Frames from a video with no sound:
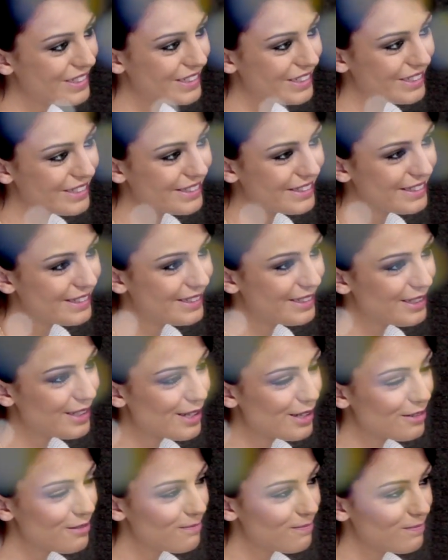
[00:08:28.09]
Just
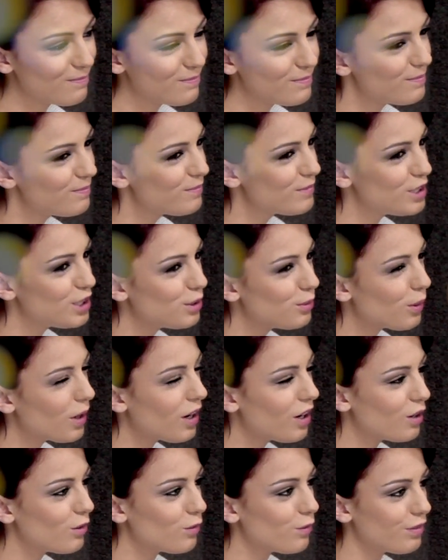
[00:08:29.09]
do what
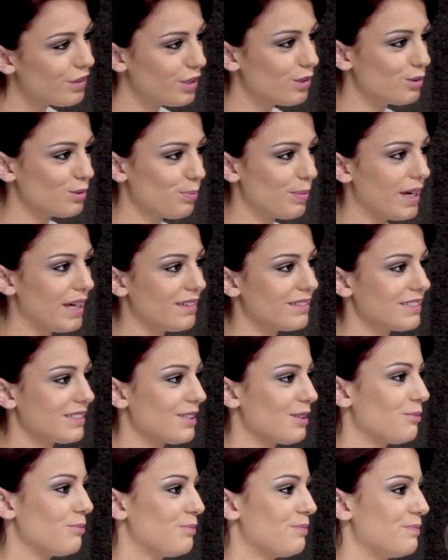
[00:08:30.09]
I feel's best.